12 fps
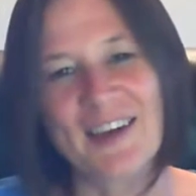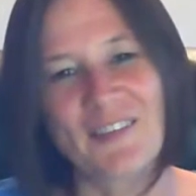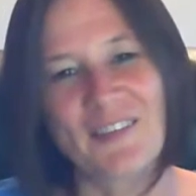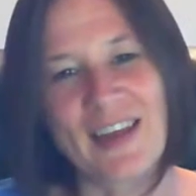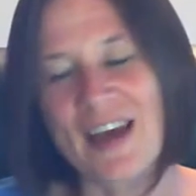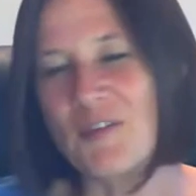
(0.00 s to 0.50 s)

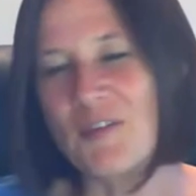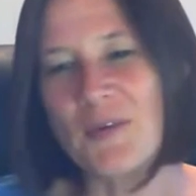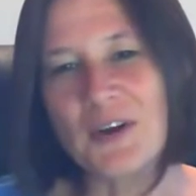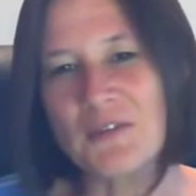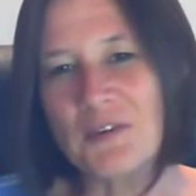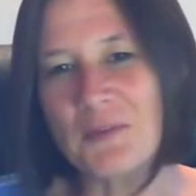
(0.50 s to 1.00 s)
We have a
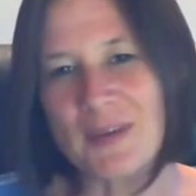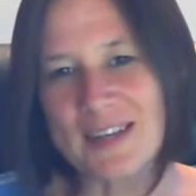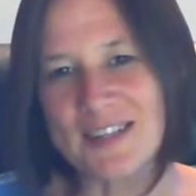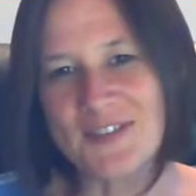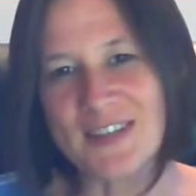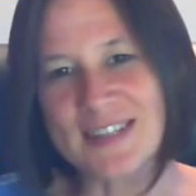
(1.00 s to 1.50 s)
wonderful
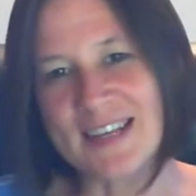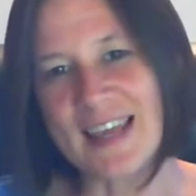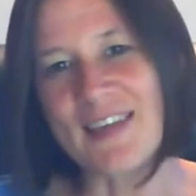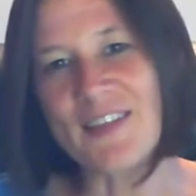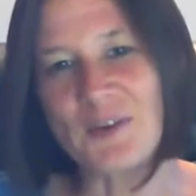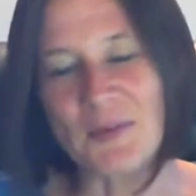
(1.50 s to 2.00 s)
ministry
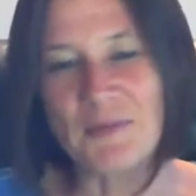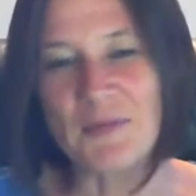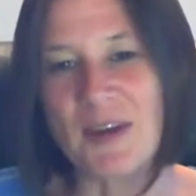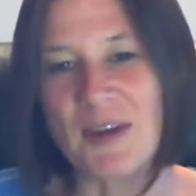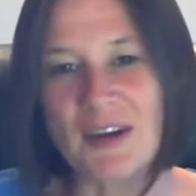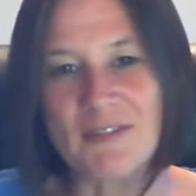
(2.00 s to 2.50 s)
together. We've
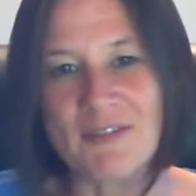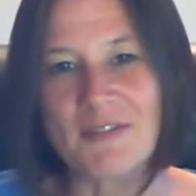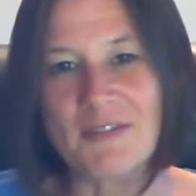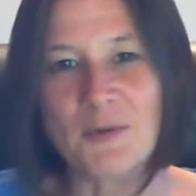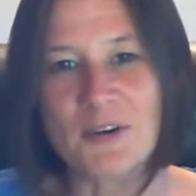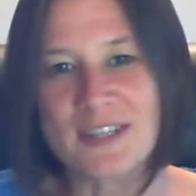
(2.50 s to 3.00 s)
been married
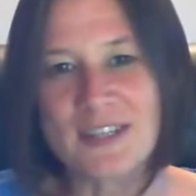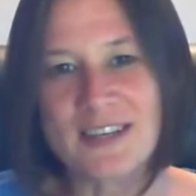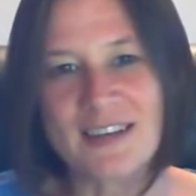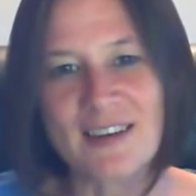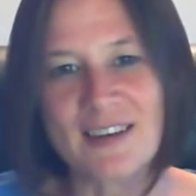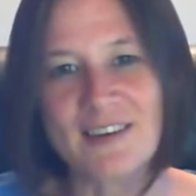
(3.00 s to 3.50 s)
for
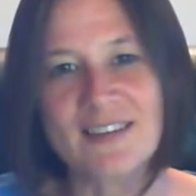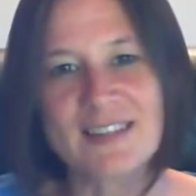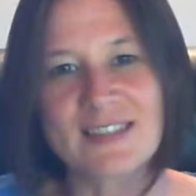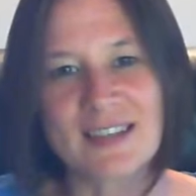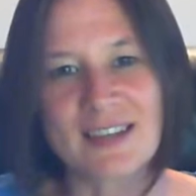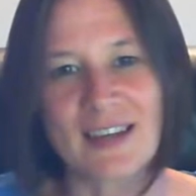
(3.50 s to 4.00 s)
14
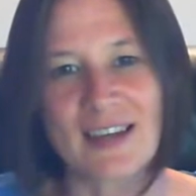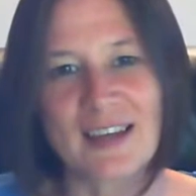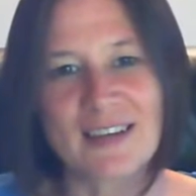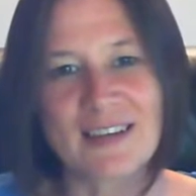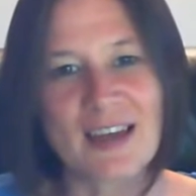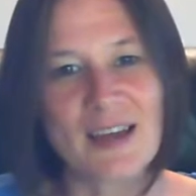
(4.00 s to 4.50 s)
years,
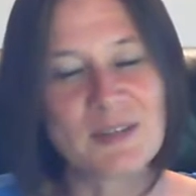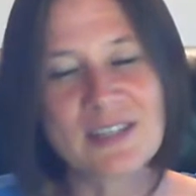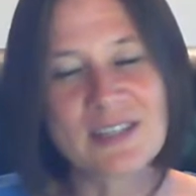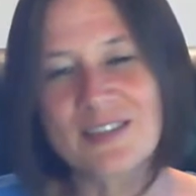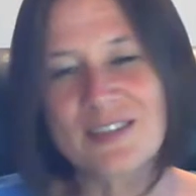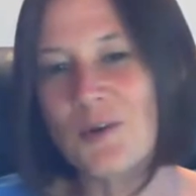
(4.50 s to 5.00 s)
and I'm
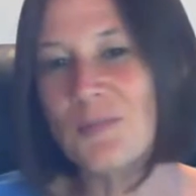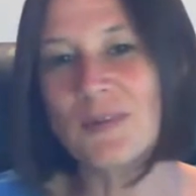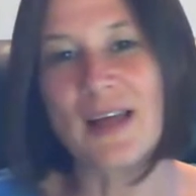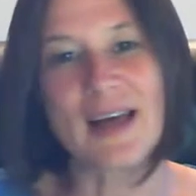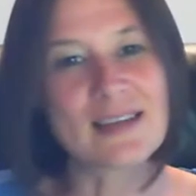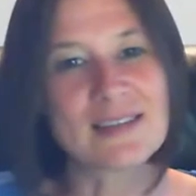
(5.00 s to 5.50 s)
just so
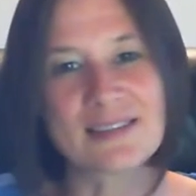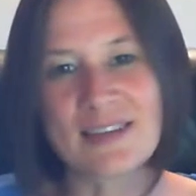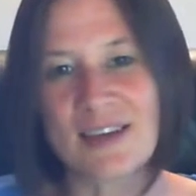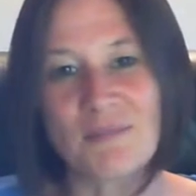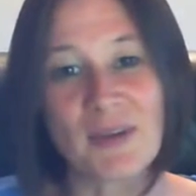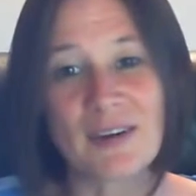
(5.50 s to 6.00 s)
blessed.
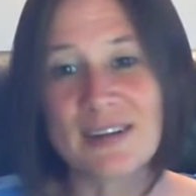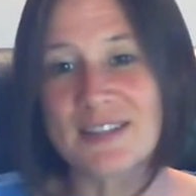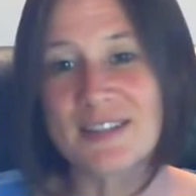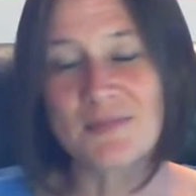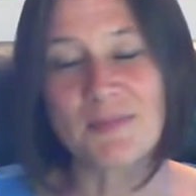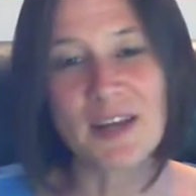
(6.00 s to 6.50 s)
I'm married
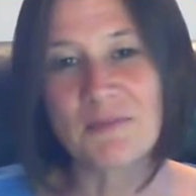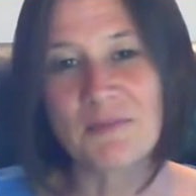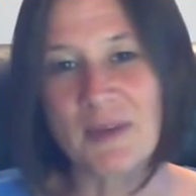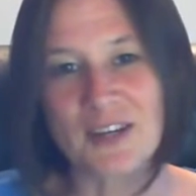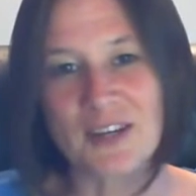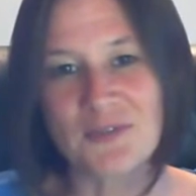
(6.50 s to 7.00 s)
to the man
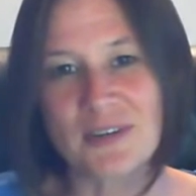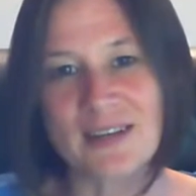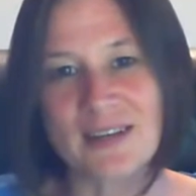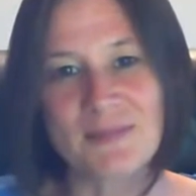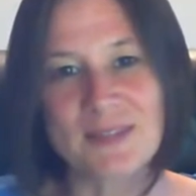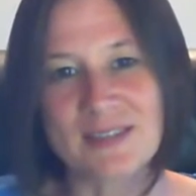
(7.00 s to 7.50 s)
of my
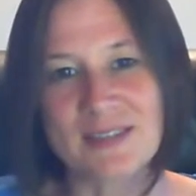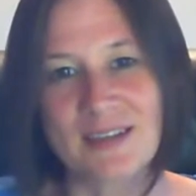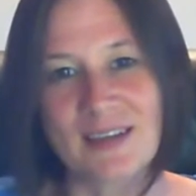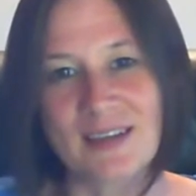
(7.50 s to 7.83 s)
dreams.